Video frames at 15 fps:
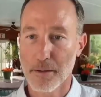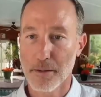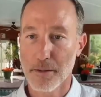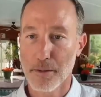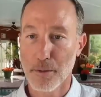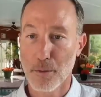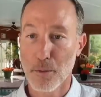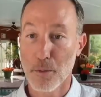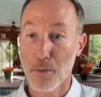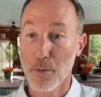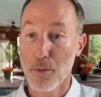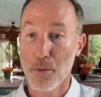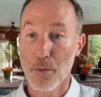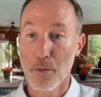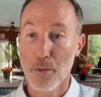
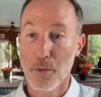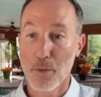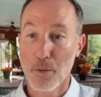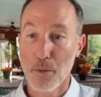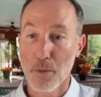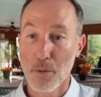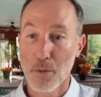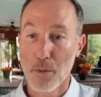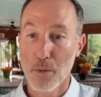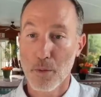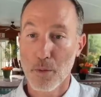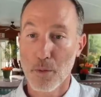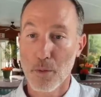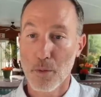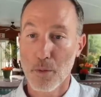
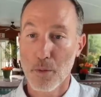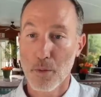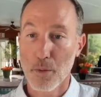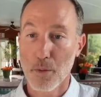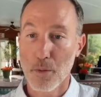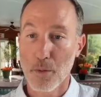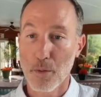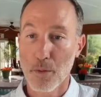(silence)